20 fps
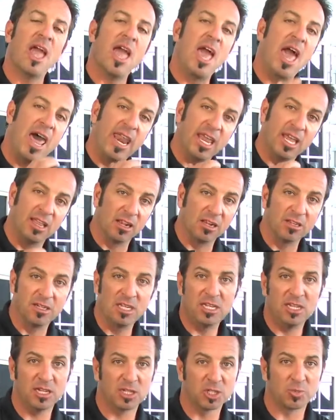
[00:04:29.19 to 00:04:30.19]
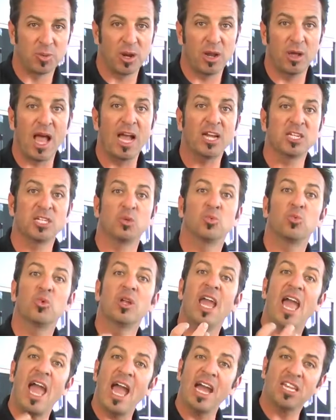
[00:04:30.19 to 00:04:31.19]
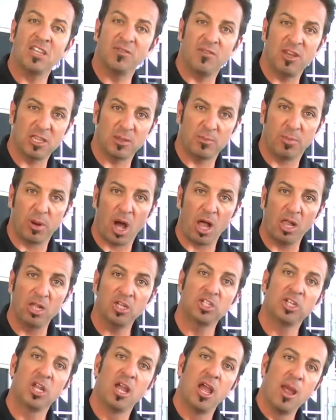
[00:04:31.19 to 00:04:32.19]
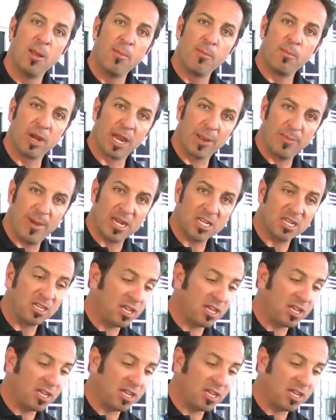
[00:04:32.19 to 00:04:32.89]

Adding a little detail spray will actually reactivate the polish, bring it back to